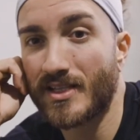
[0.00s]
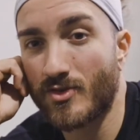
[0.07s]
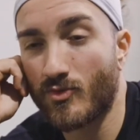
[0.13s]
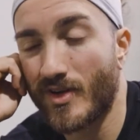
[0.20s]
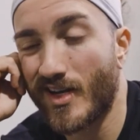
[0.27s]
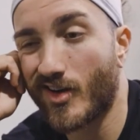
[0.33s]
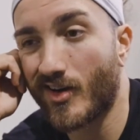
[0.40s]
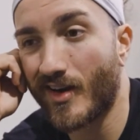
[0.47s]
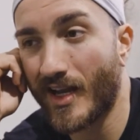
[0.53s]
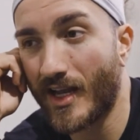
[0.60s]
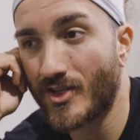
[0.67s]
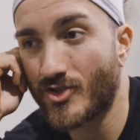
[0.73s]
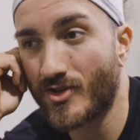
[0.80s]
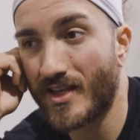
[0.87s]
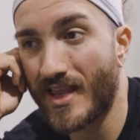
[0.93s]
It's a reoccurring
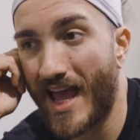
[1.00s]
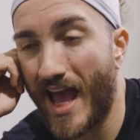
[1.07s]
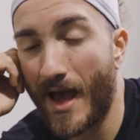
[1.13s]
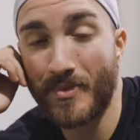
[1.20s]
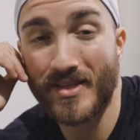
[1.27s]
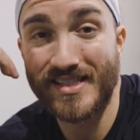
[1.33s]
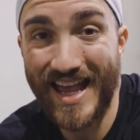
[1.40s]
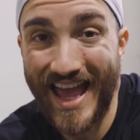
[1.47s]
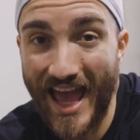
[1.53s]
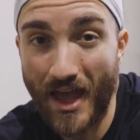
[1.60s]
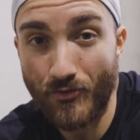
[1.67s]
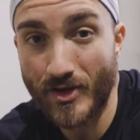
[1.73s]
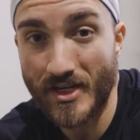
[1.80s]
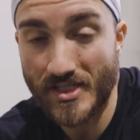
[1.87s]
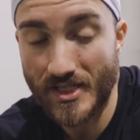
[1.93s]
injury that happens
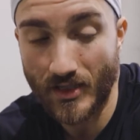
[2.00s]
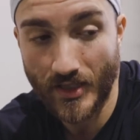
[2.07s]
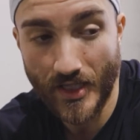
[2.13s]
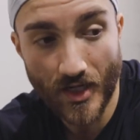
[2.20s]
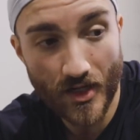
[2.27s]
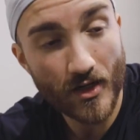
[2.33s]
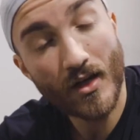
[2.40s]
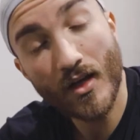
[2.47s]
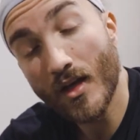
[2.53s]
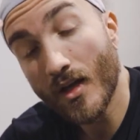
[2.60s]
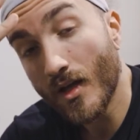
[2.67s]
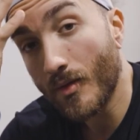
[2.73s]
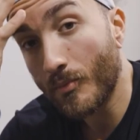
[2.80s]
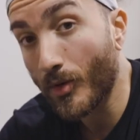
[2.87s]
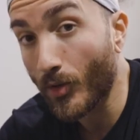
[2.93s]
every single year.
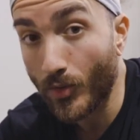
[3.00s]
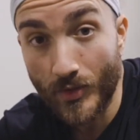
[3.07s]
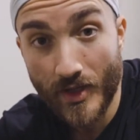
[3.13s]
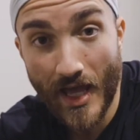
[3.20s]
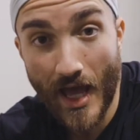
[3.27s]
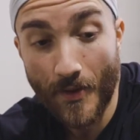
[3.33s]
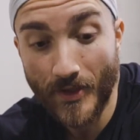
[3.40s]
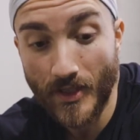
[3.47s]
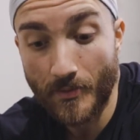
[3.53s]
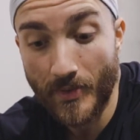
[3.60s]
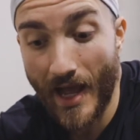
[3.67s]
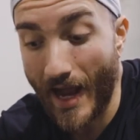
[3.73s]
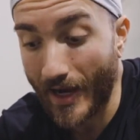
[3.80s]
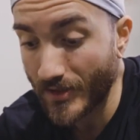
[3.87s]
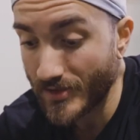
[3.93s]
But we're rehabbing the
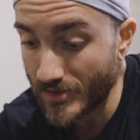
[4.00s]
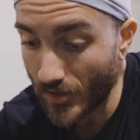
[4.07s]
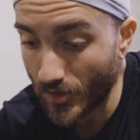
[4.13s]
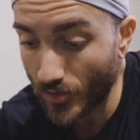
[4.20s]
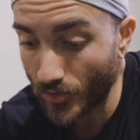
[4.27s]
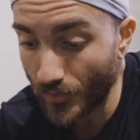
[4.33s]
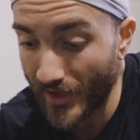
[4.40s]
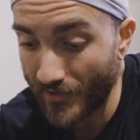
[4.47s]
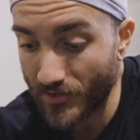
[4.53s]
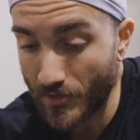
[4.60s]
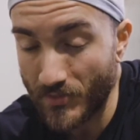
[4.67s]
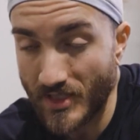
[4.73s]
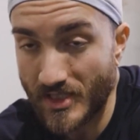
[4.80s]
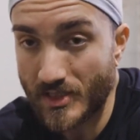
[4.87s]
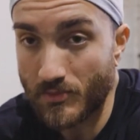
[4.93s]
back, so we have to
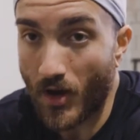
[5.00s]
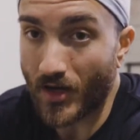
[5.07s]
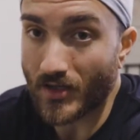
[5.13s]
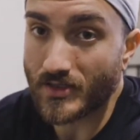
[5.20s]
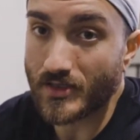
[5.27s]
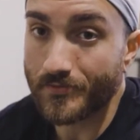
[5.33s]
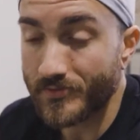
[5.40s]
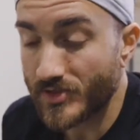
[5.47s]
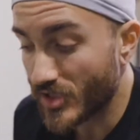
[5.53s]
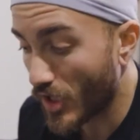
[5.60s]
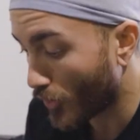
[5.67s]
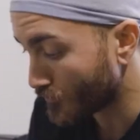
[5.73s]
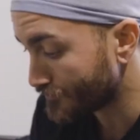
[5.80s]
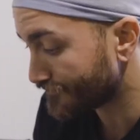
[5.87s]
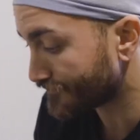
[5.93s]
be smart.
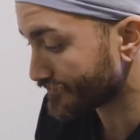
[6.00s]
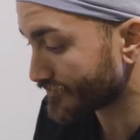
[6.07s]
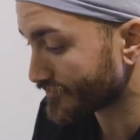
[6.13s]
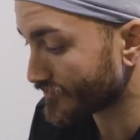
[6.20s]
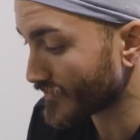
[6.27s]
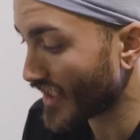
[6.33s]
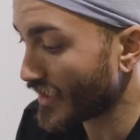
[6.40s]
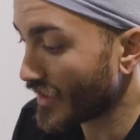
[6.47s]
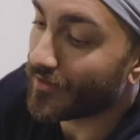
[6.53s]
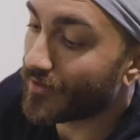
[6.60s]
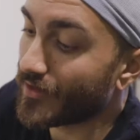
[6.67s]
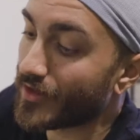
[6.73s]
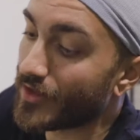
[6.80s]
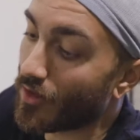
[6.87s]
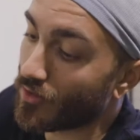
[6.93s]
So,
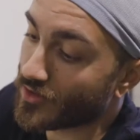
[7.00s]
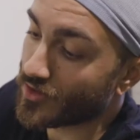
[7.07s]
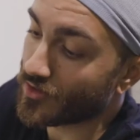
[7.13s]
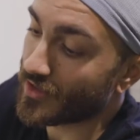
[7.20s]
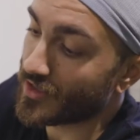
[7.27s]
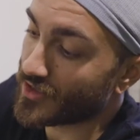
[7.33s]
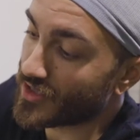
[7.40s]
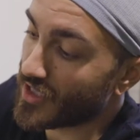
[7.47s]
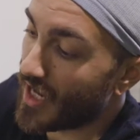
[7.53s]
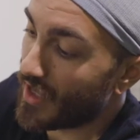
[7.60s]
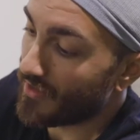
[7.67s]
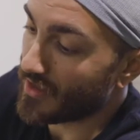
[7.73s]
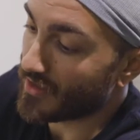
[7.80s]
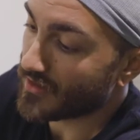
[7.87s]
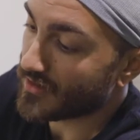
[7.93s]
don't
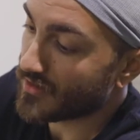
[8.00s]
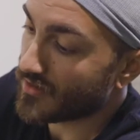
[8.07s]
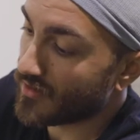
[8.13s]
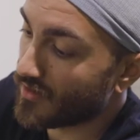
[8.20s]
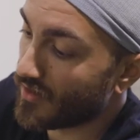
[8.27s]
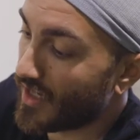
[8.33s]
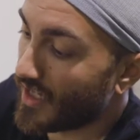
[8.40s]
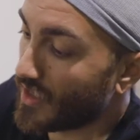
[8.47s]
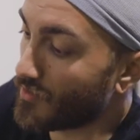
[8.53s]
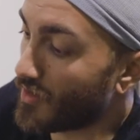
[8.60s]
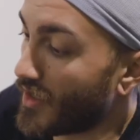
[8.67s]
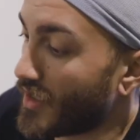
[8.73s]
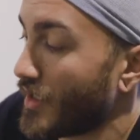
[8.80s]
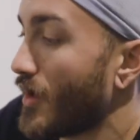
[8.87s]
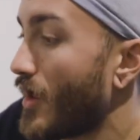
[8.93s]
screenshot this,
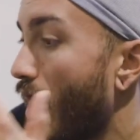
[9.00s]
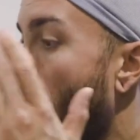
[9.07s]
anybody.